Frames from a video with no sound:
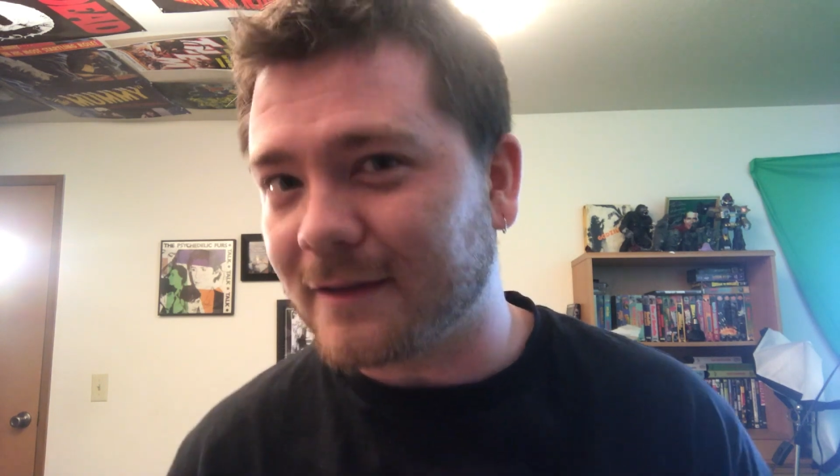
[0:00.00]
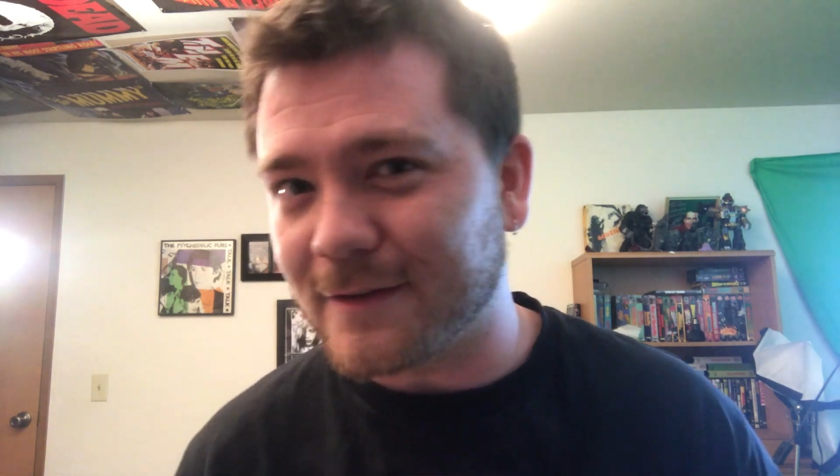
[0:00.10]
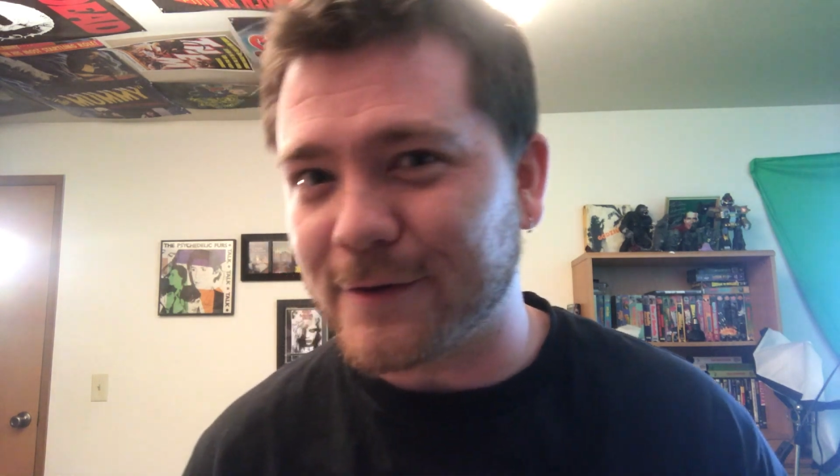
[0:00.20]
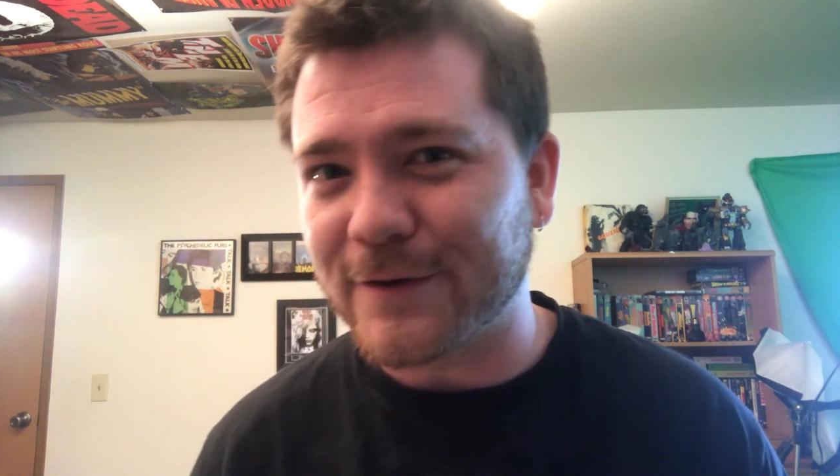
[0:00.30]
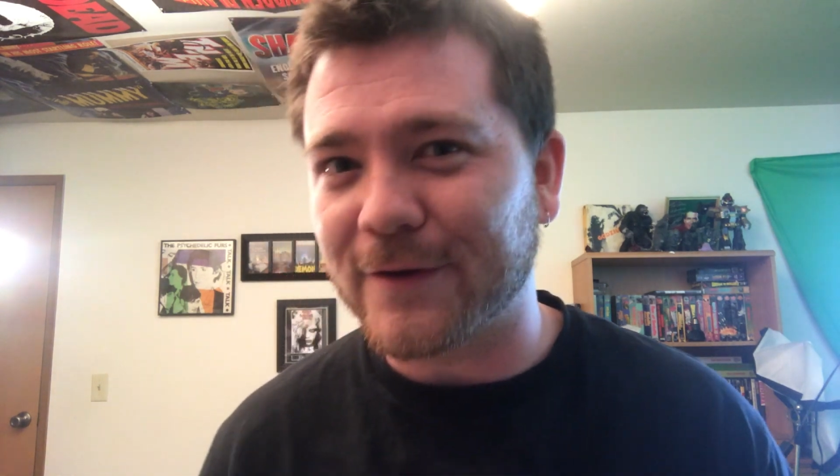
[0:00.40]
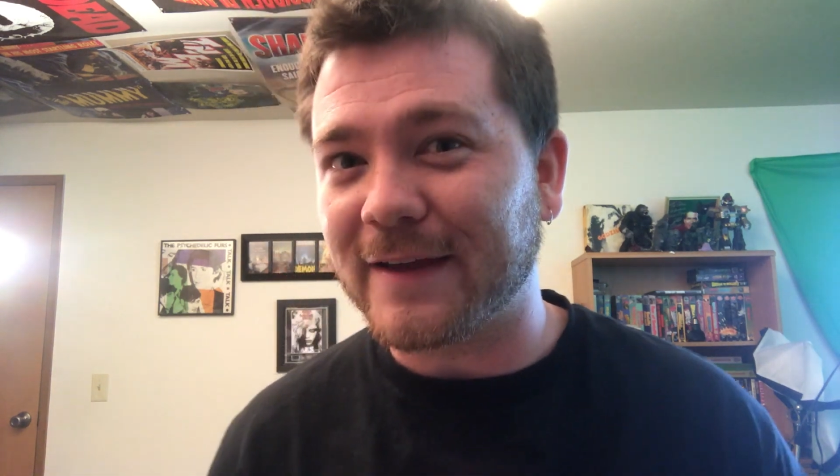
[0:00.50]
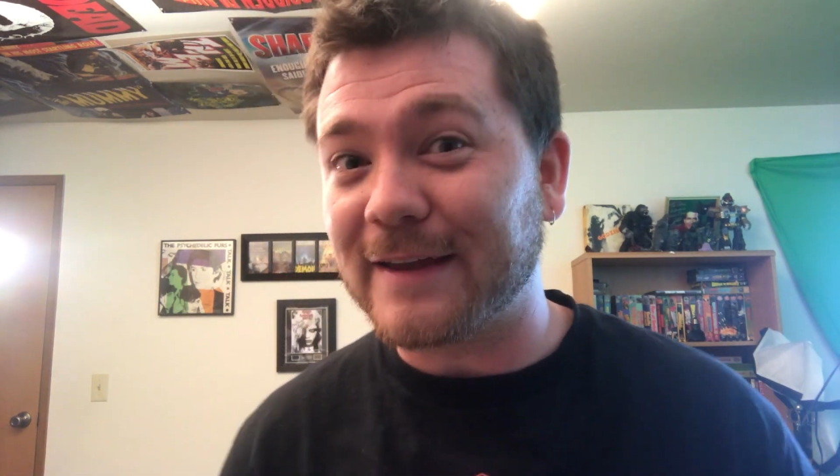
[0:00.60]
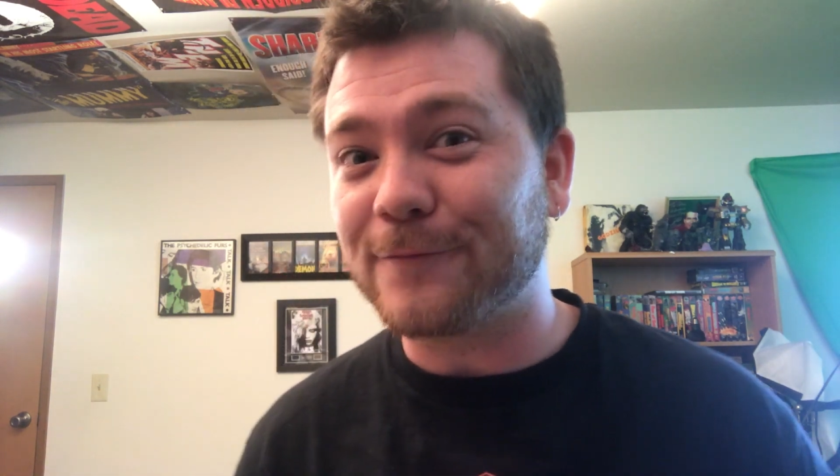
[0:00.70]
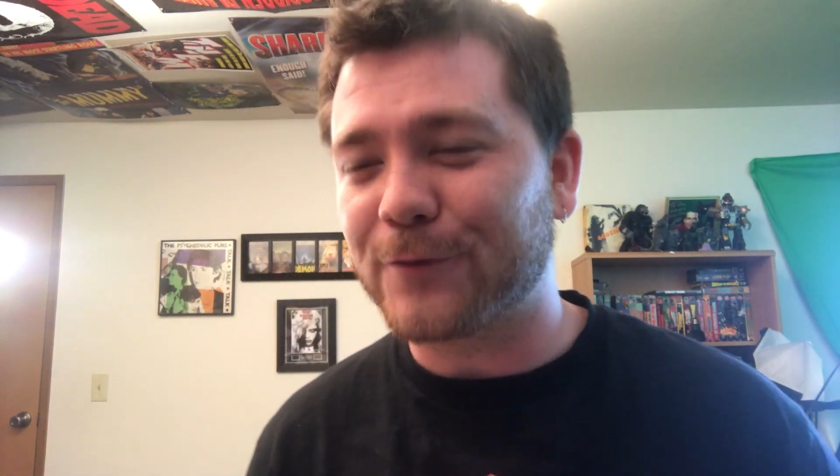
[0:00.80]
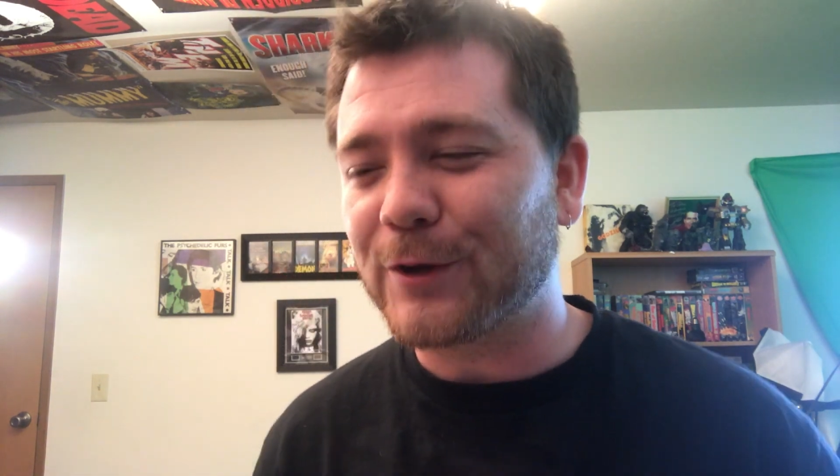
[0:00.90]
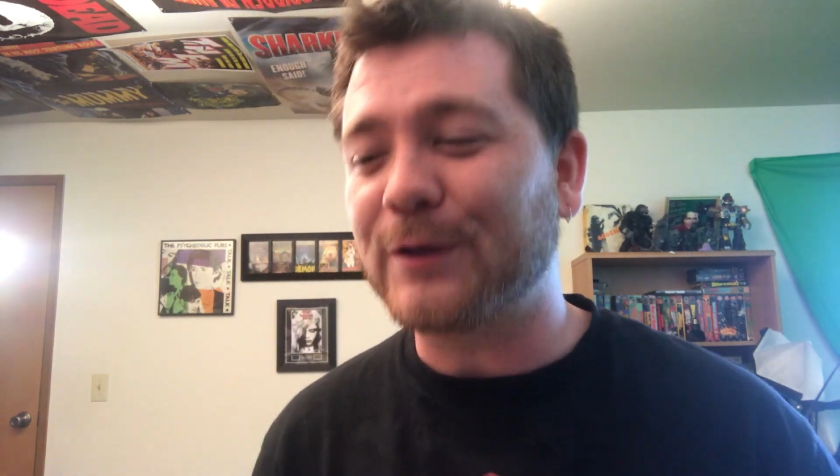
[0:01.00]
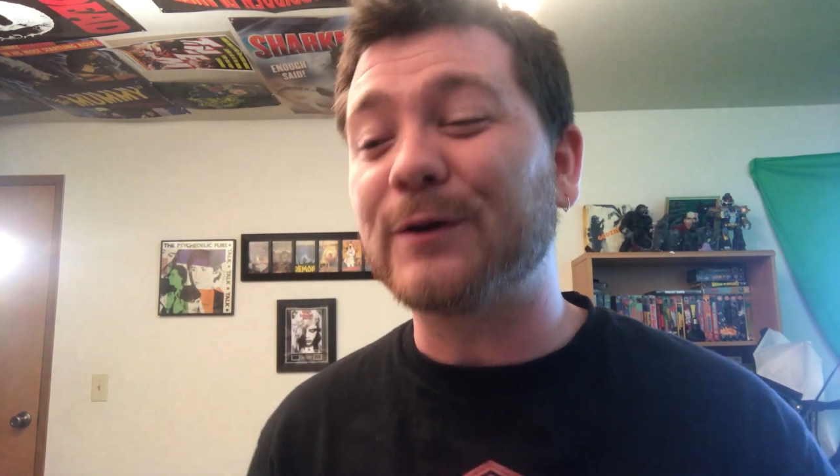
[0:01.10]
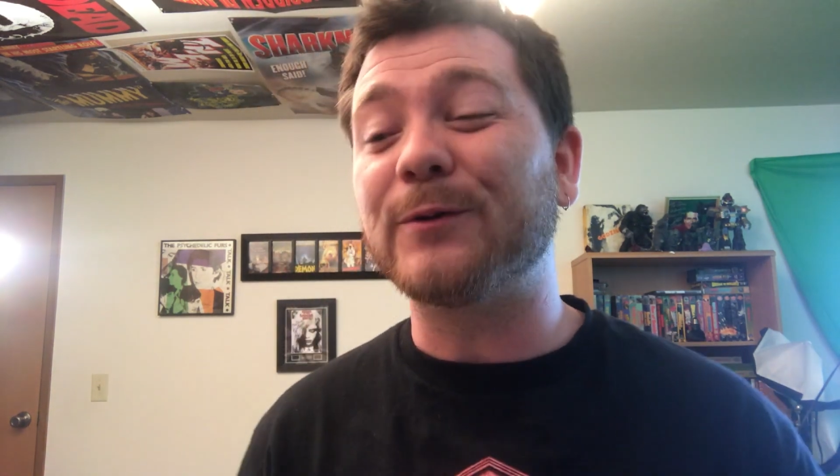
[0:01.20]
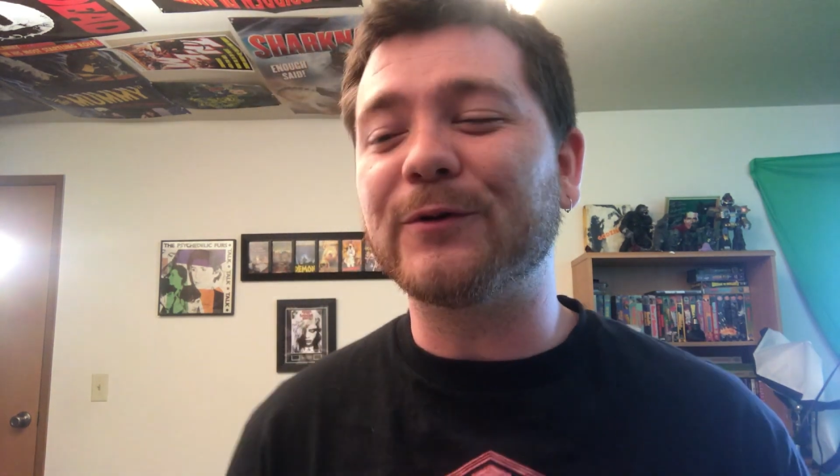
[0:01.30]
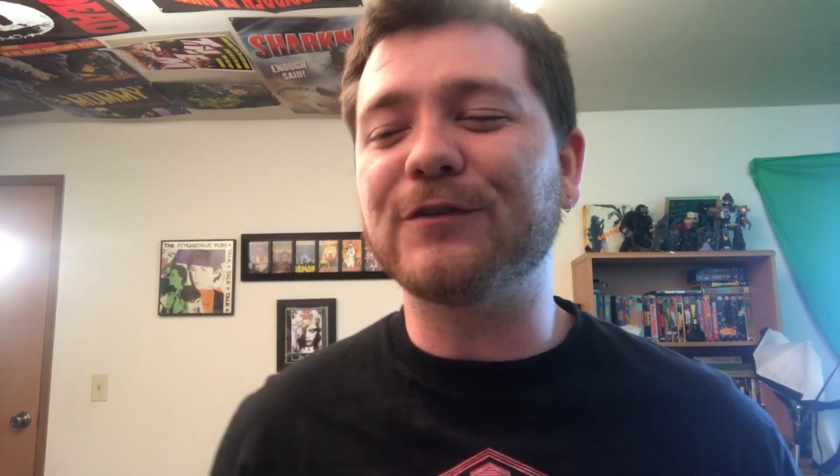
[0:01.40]
You know, you're in for a
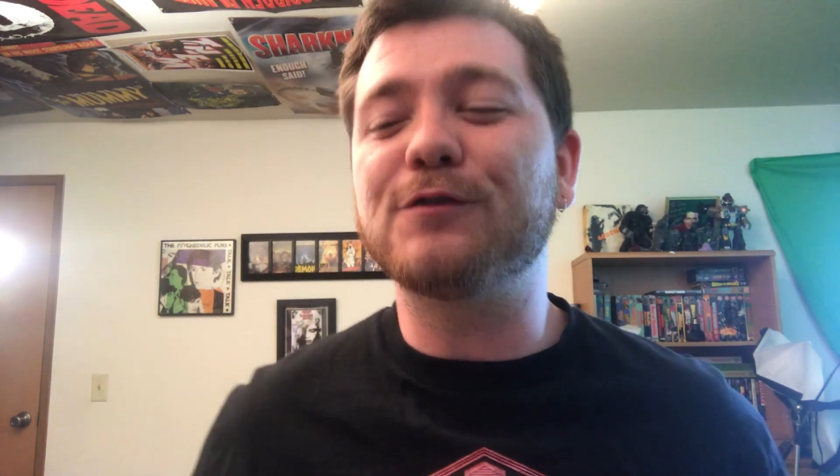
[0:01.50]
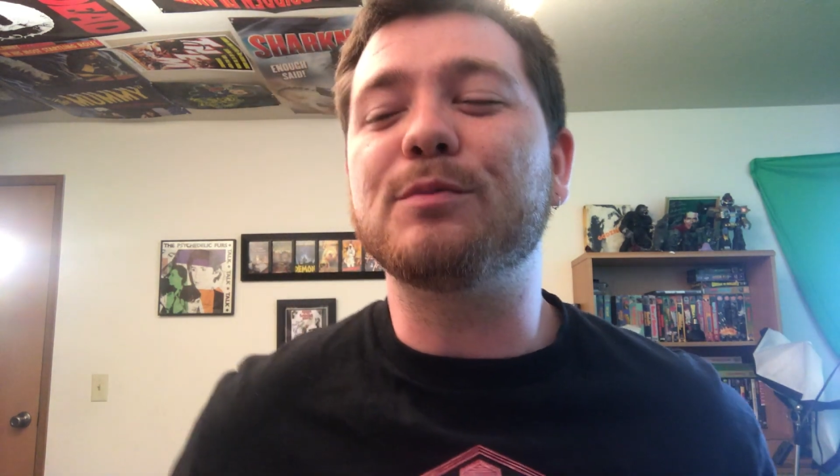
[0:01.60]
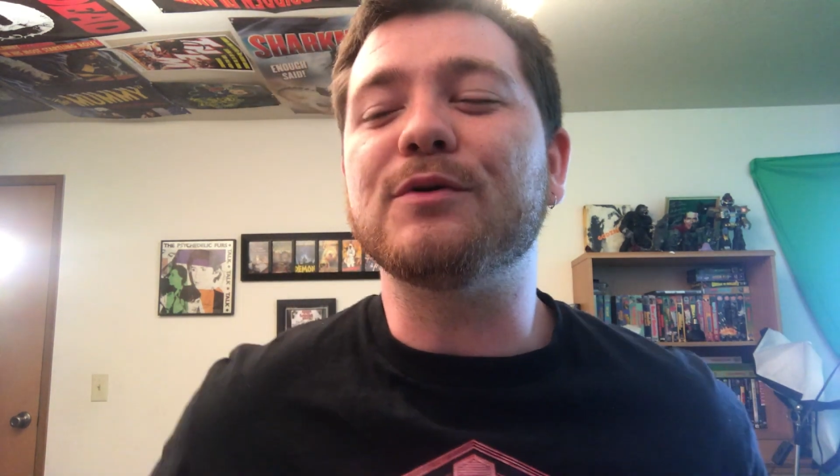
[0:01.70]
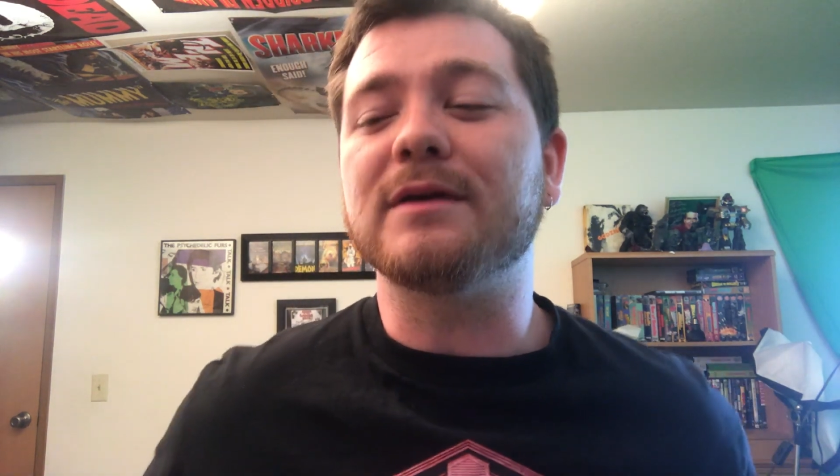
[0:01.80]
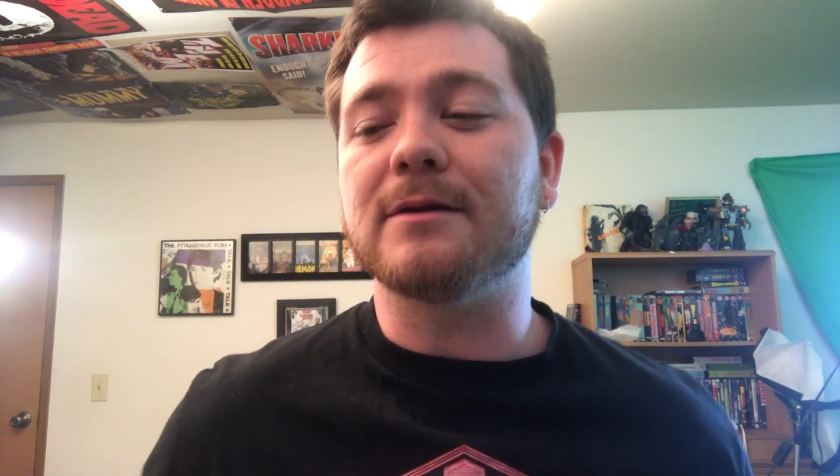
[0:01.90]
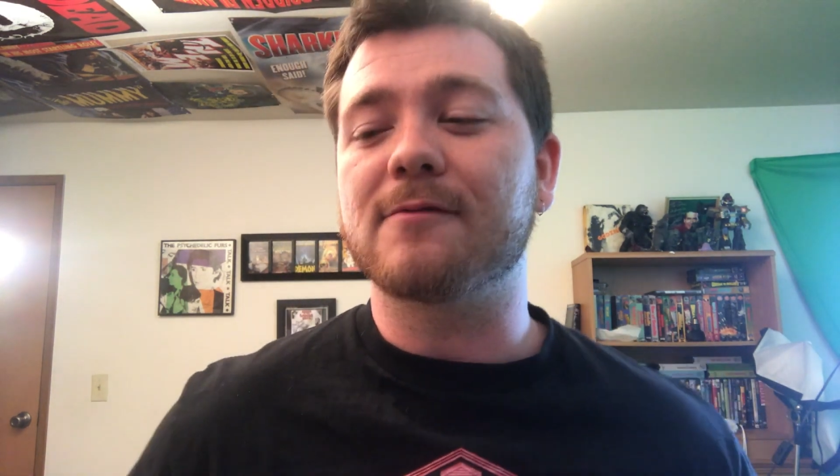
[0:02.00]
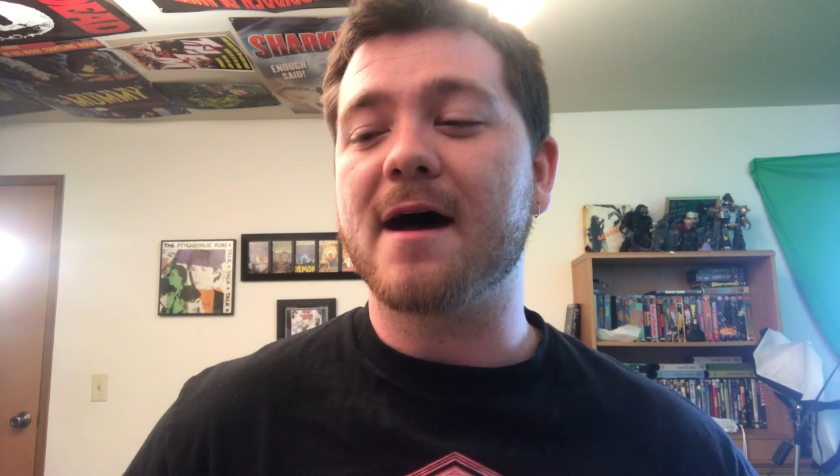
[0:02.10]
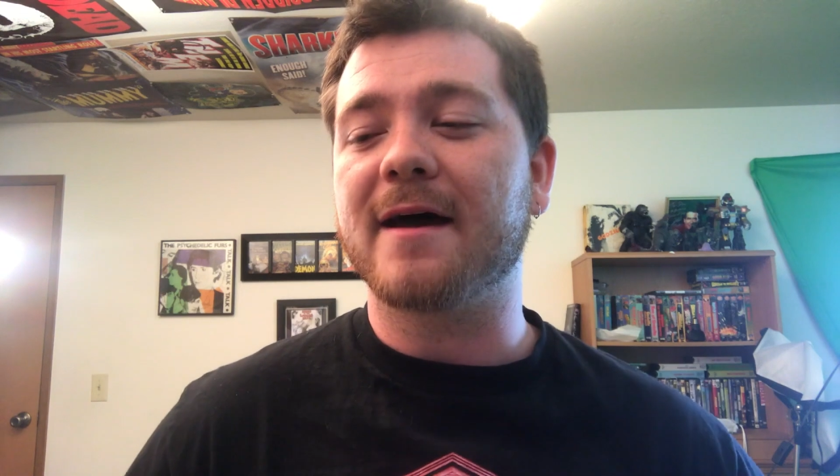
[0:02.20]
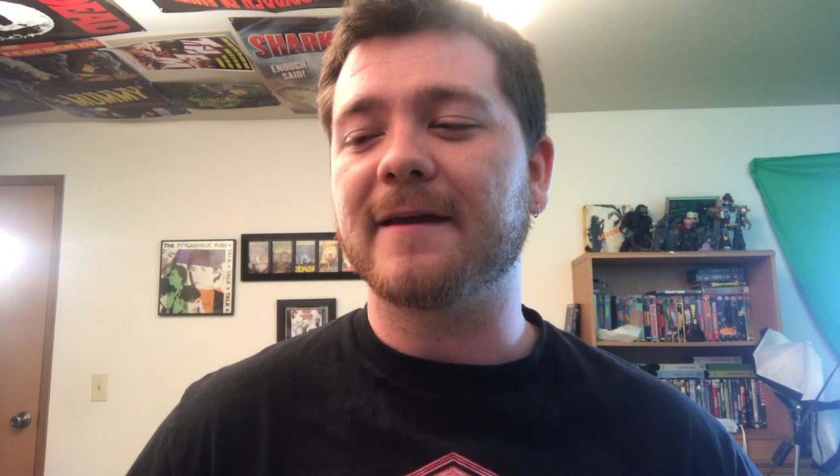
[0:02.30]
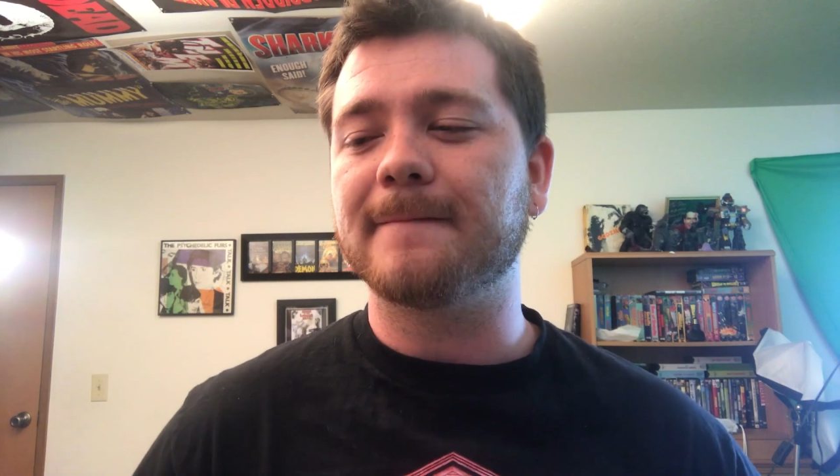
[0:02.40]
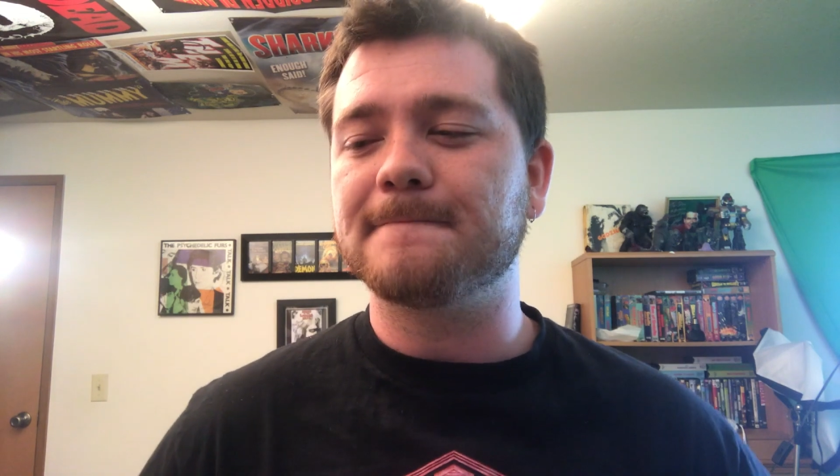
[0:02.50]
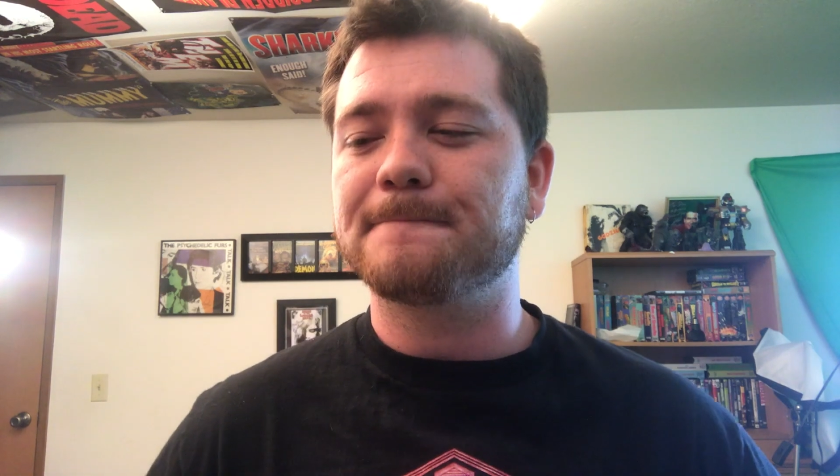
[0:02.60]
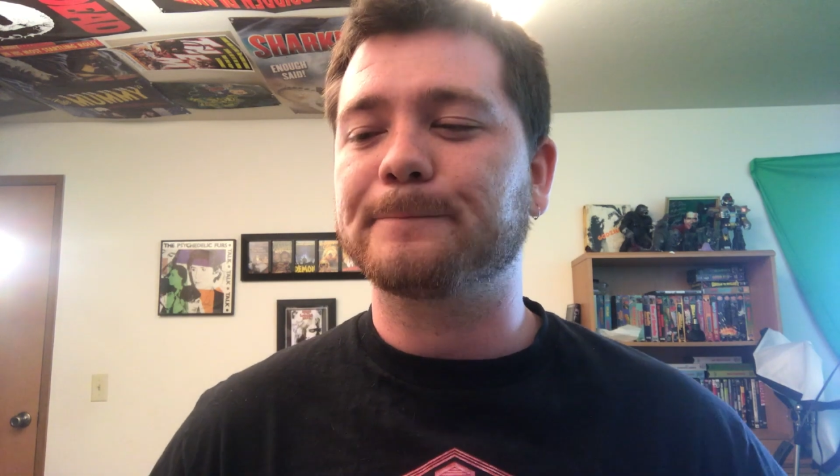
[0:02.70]
good old spooky ride.